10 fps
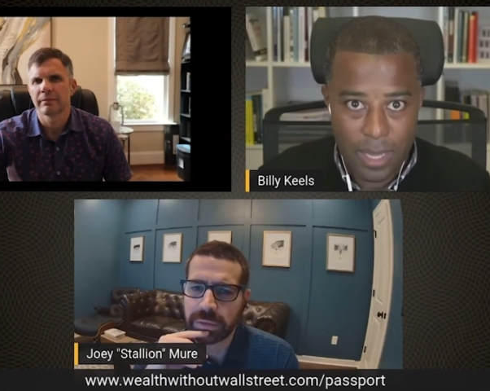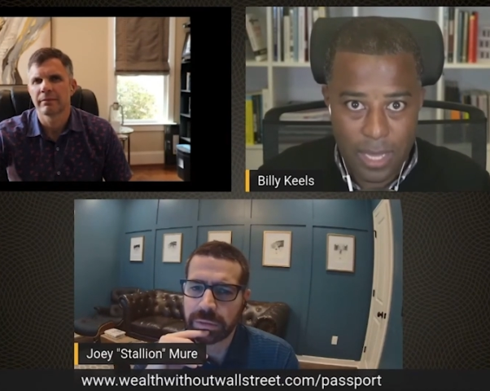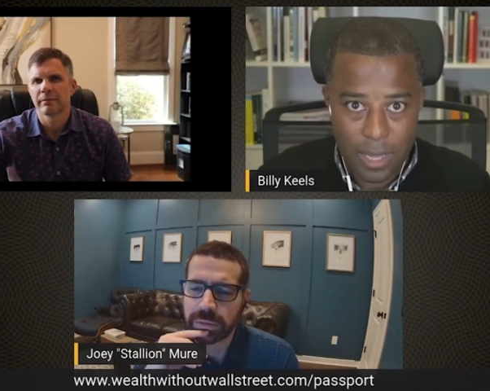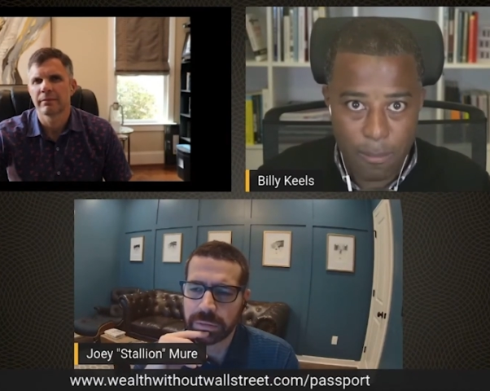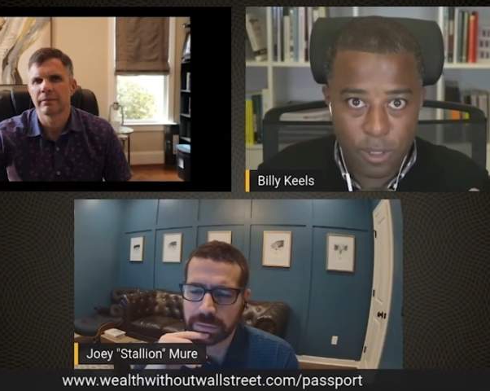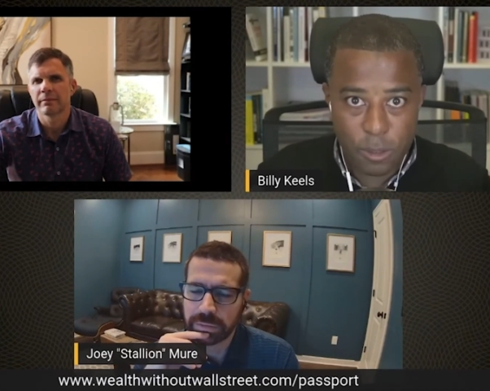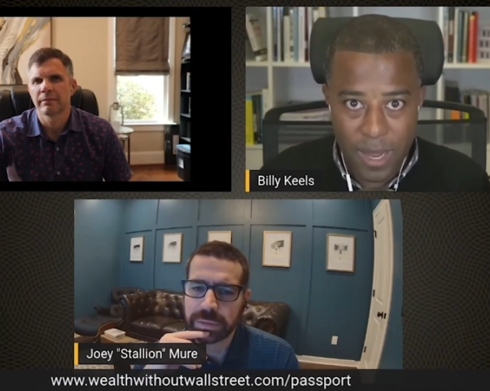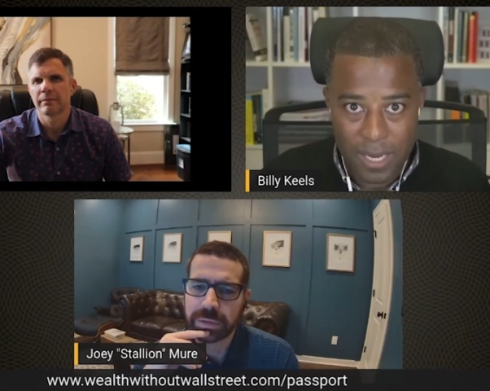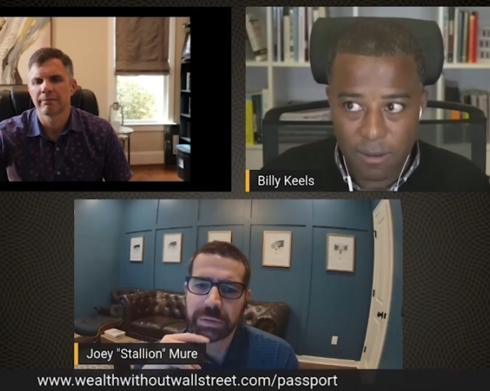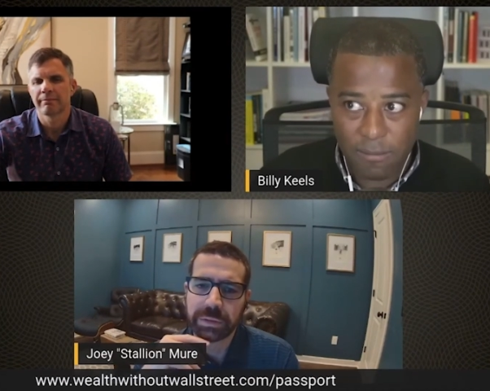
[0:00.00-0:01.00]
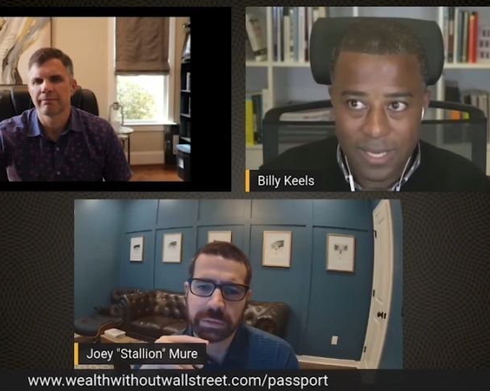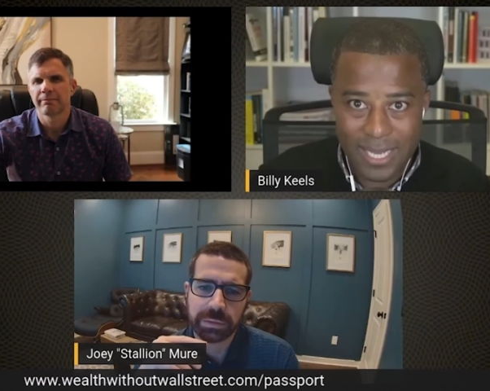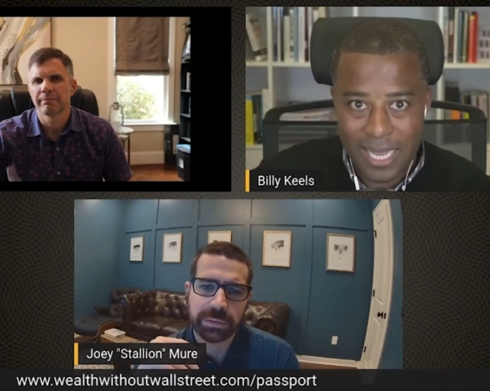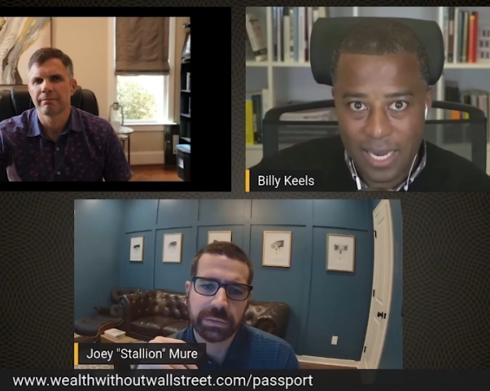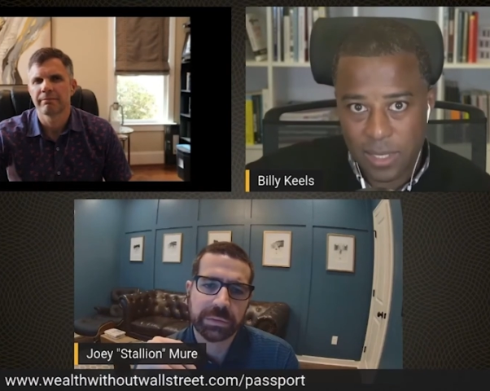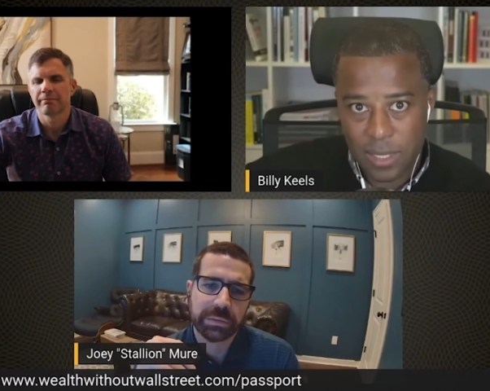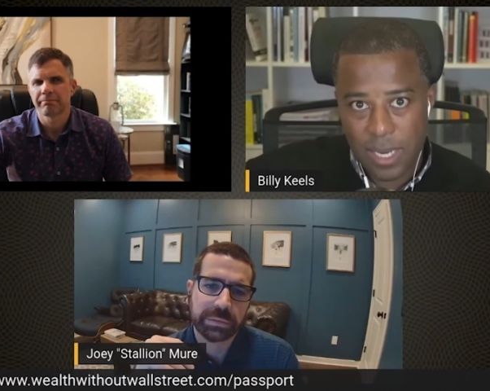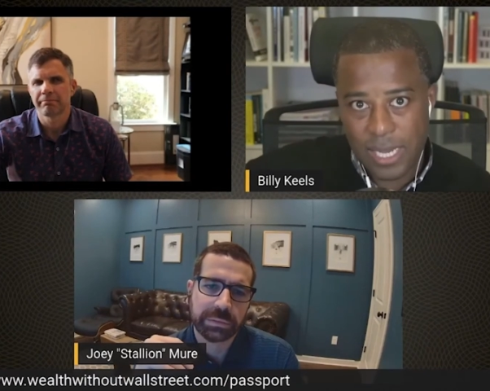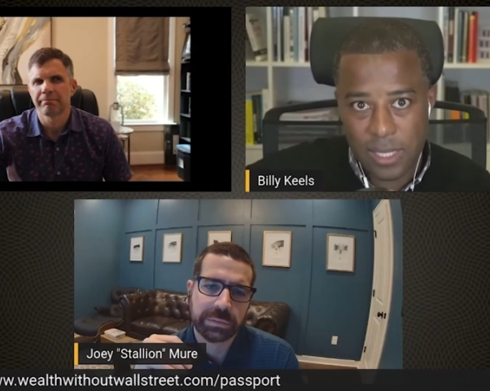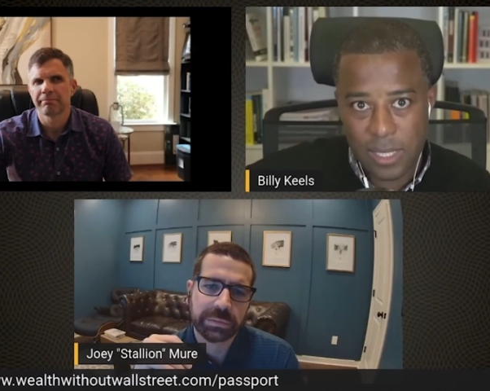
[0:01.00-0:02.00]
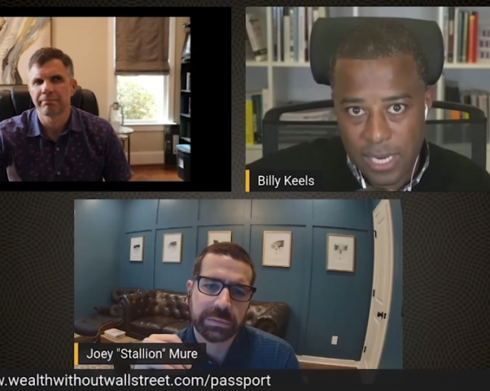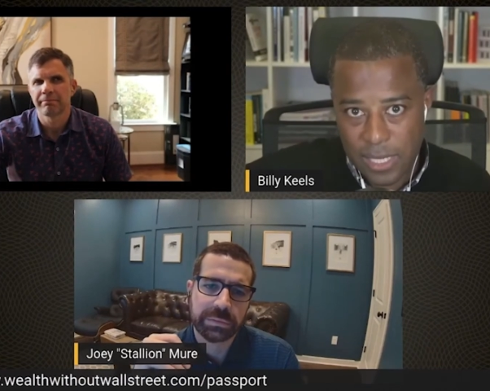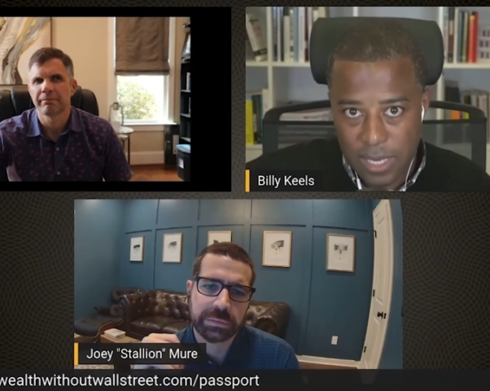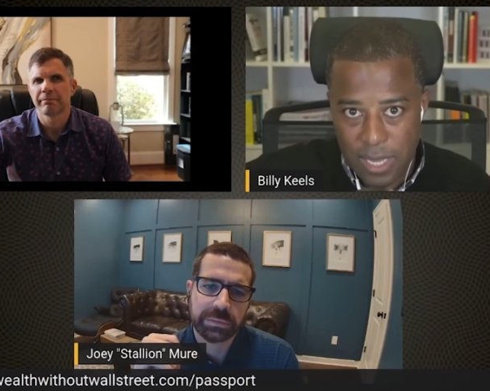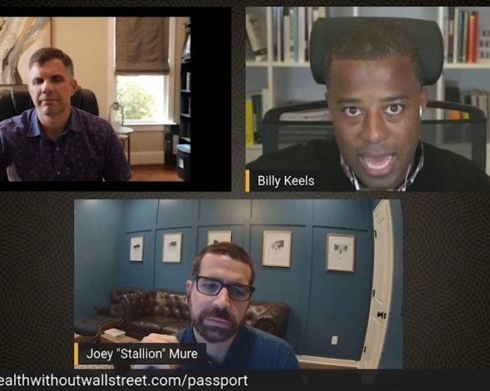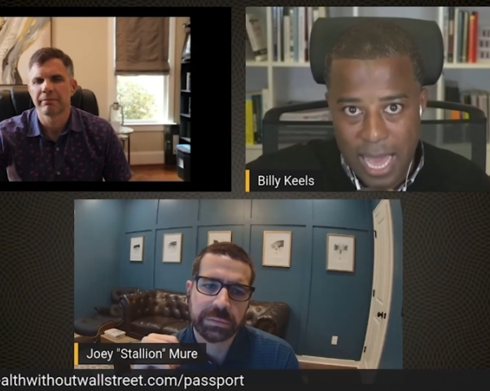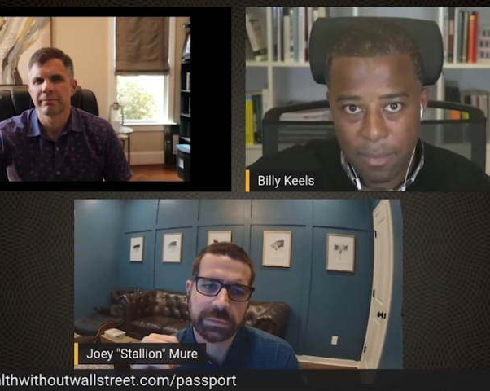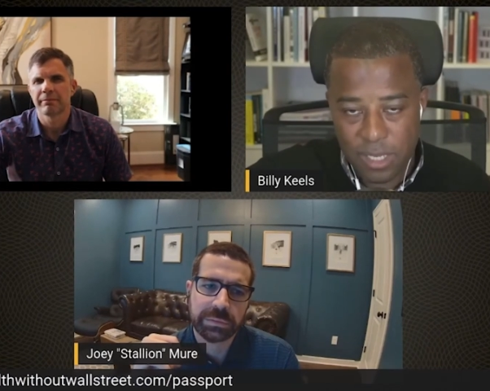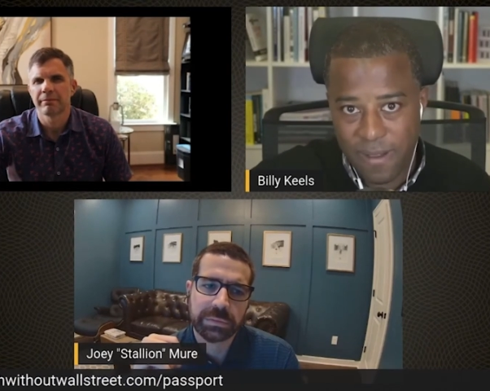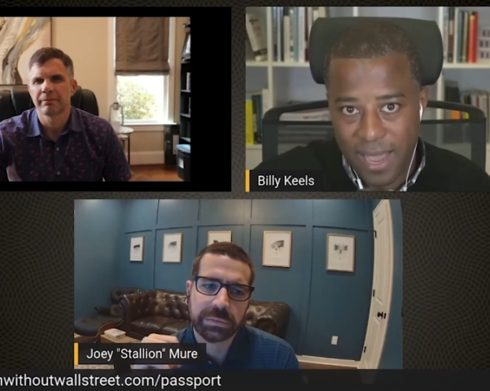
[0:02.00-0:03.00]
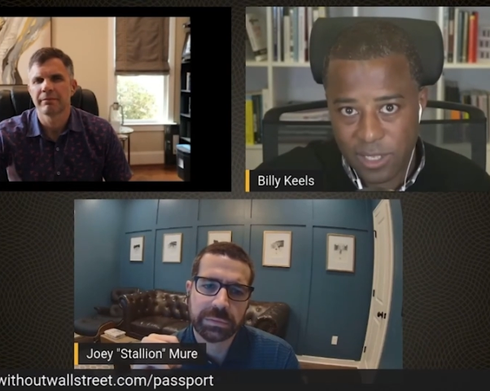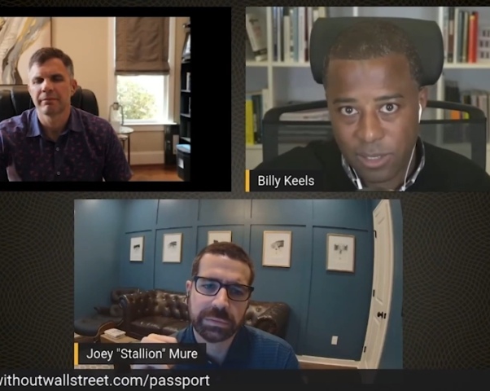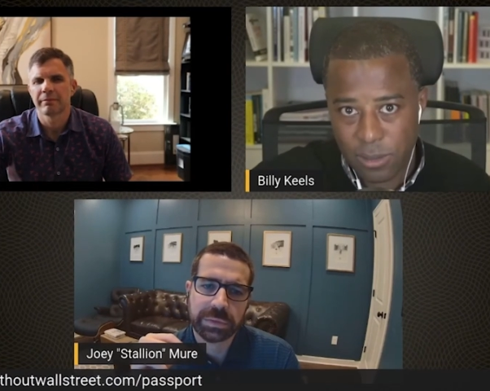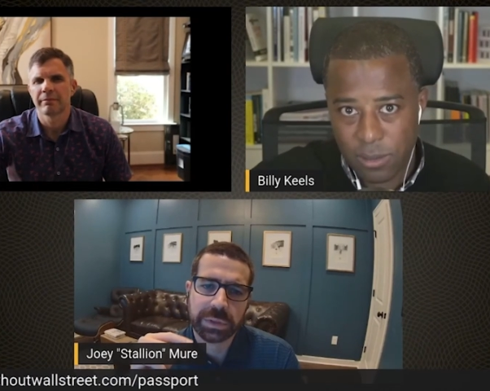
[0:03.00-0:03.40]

Speaker 1: the, the perspective to getting to the destination that much faster.